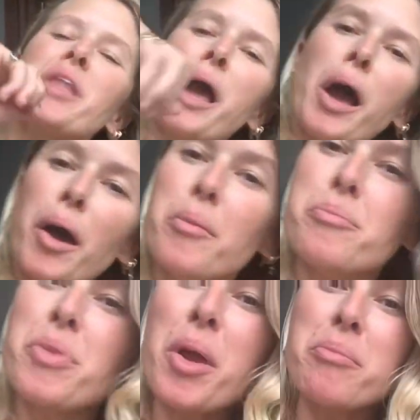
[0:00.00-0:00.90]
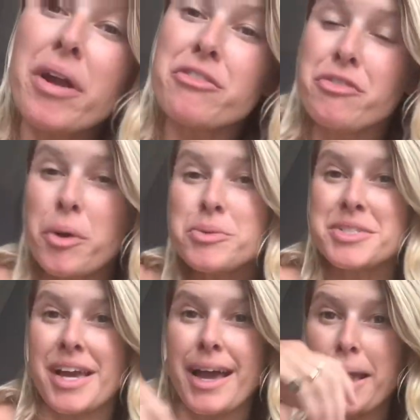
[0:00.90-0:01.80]
my phone
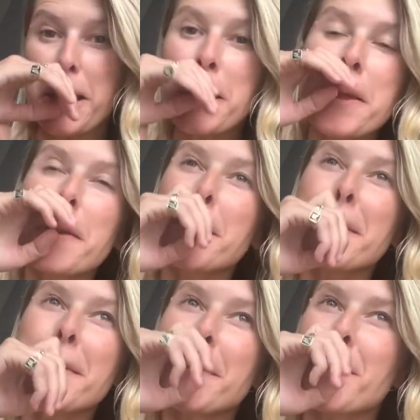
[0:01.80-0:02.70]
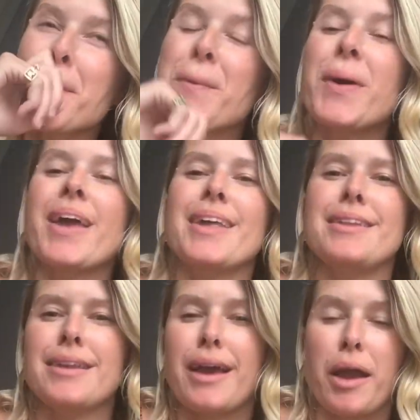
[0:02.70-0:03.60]
died
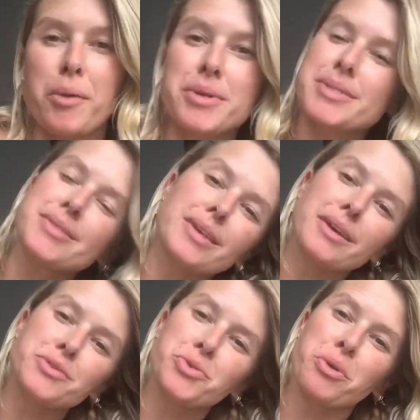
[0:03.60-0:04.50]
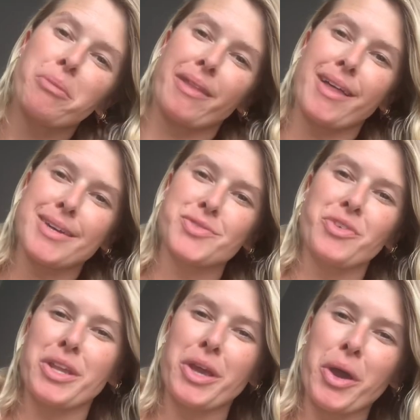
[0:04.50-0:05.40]
when I was doing my last
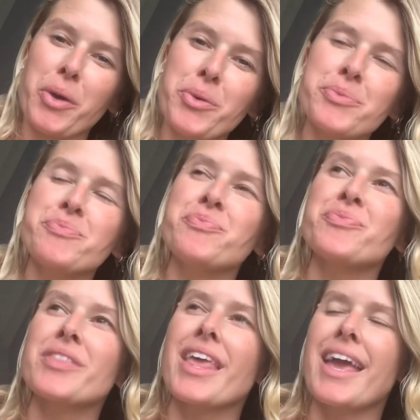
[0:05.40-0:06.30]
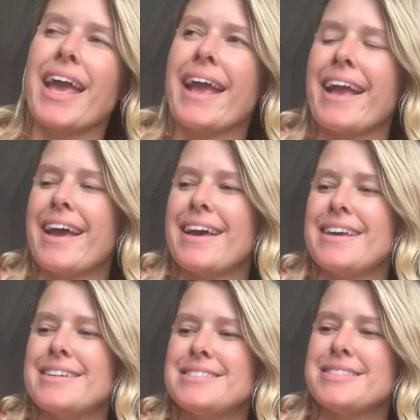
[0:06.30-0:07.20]
video,
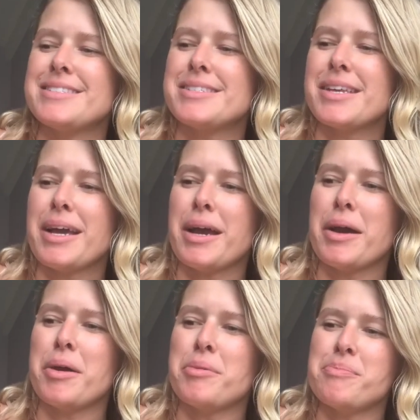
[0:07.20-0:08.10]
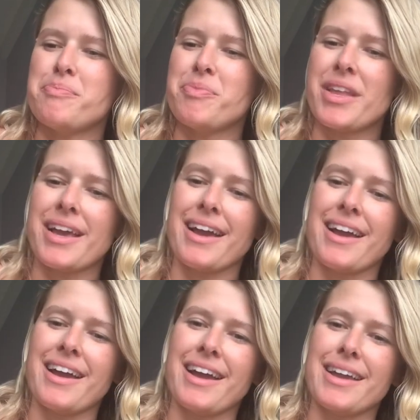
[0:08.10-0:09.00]
and I
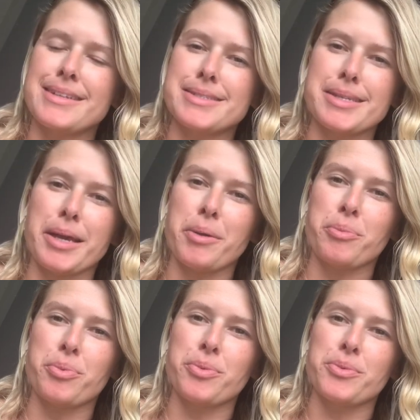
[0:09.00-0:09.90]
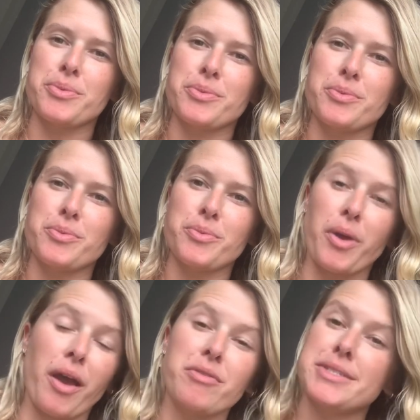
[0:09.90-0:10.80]
ended up
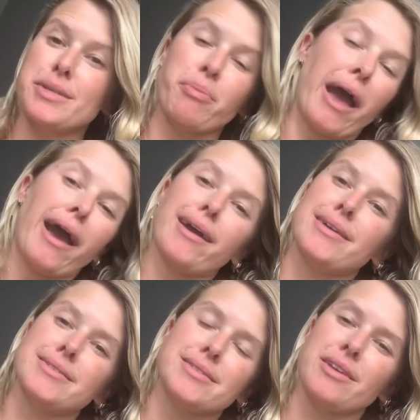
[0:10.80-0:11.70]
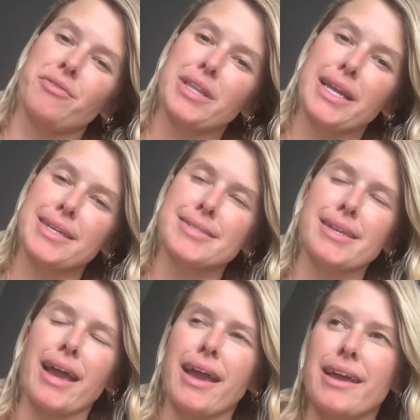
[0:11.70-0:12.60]
having to pack and stuff the next
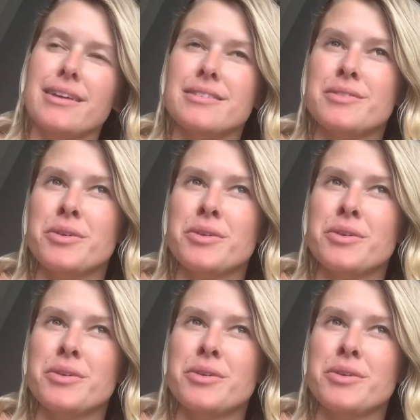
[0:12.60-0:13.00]
day, and